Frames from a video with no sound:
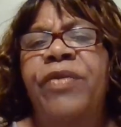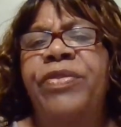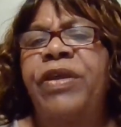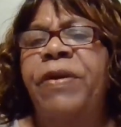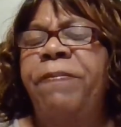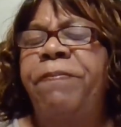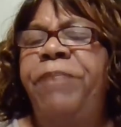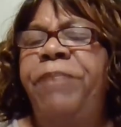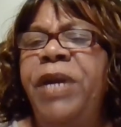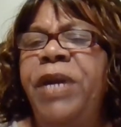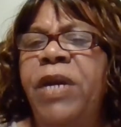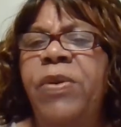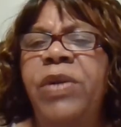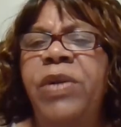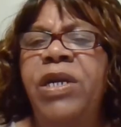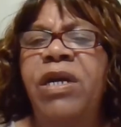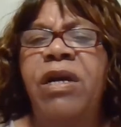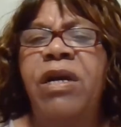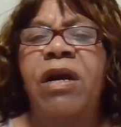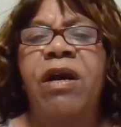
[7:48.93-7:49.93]
the
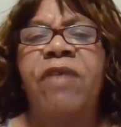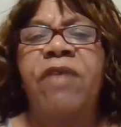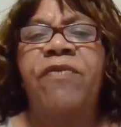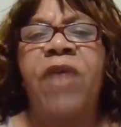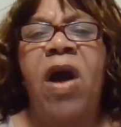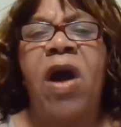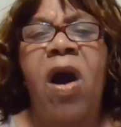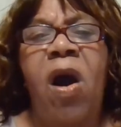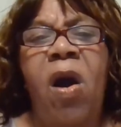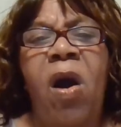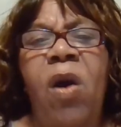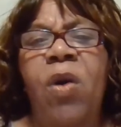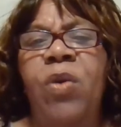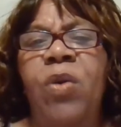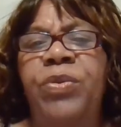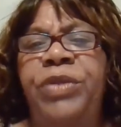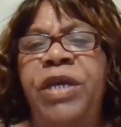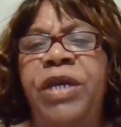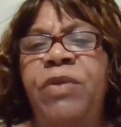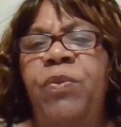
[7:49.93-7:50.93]
burial of
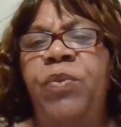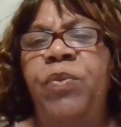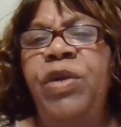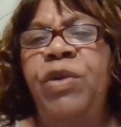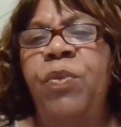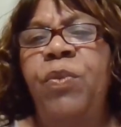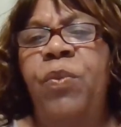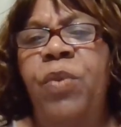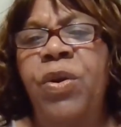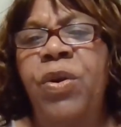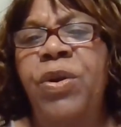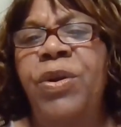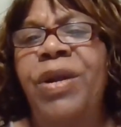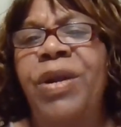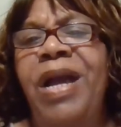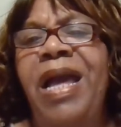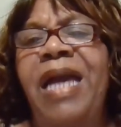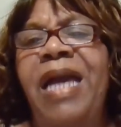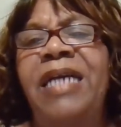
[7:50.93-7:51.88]
all that we were